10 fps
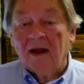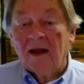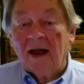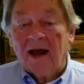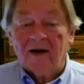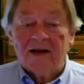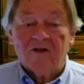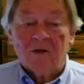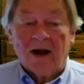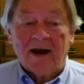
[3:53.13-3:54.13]
Howdy,
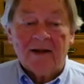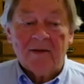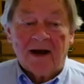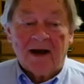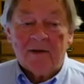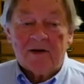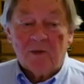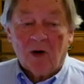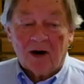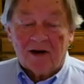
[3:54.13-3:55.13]
everybody. My name is
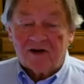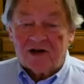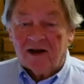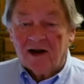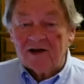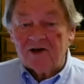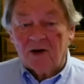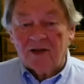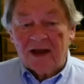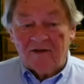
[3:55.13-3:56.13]
Marcus Hill. I
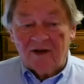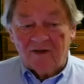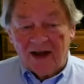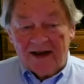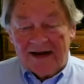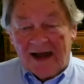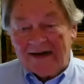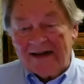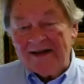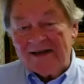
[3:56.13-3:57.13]
joined the FFA in
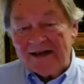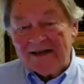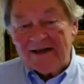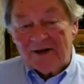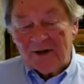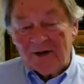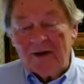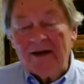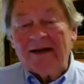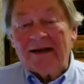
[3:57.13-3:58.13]
1962.
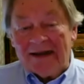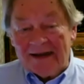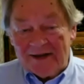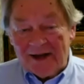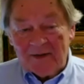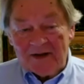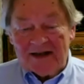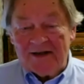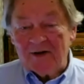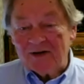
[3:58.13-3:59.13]
Yes, I'm a
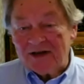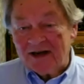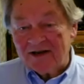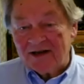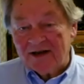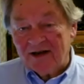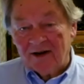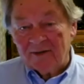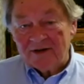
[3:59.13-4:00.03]
senior citizen here. I was